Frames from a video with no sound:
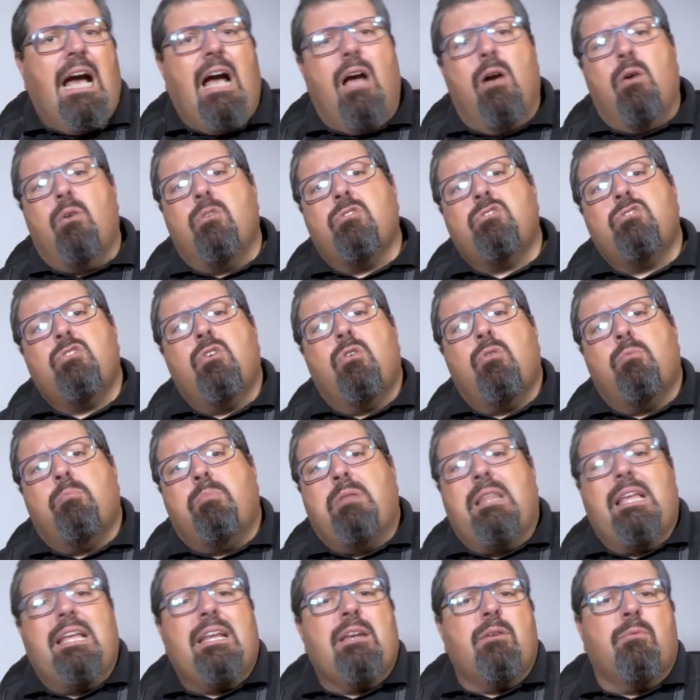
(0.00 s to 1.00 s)
I also
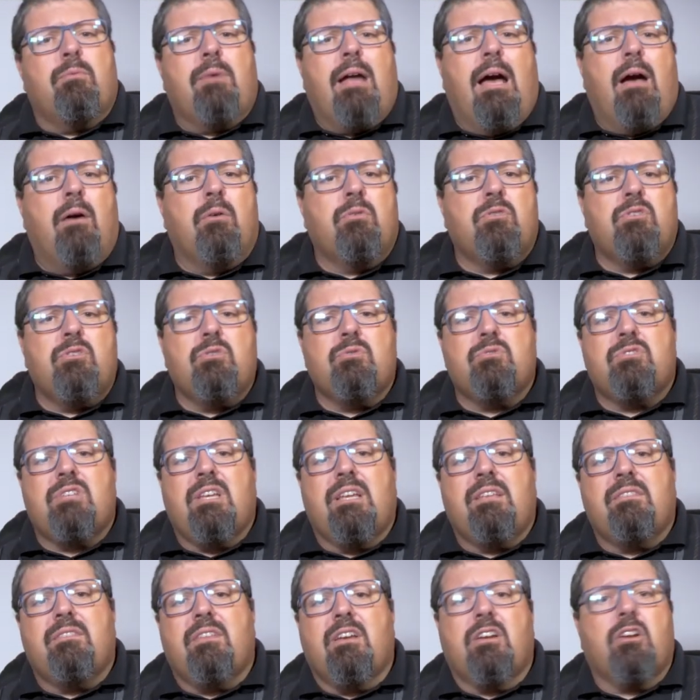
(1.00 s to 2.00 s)
played around
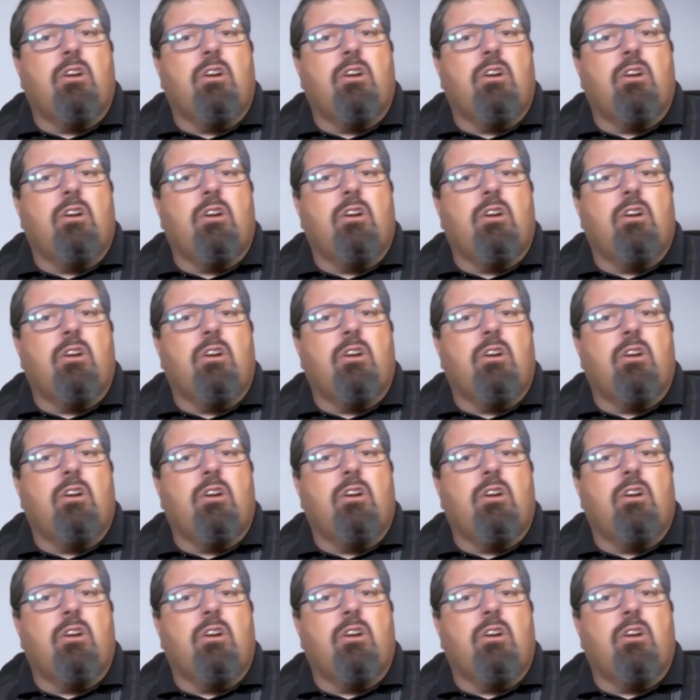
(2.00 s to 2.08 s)
using the